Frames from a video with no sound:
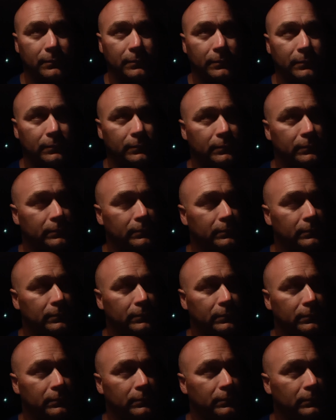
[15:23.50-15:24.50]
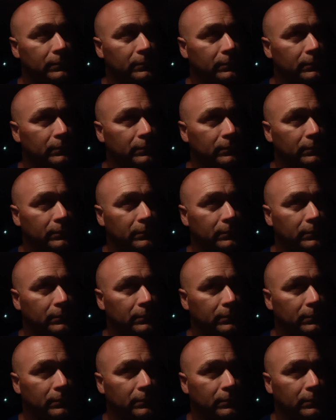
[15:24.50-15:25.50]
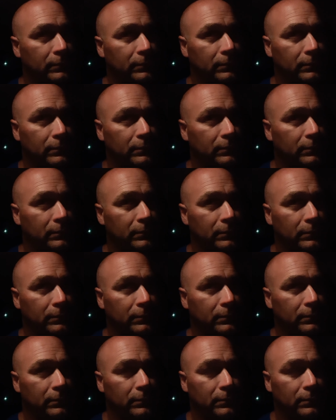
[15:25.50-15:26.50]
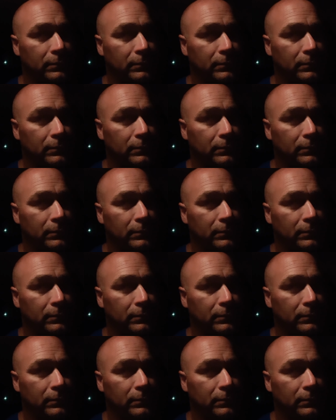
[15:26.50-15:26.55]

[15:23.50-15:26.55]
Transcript: Nothing is said.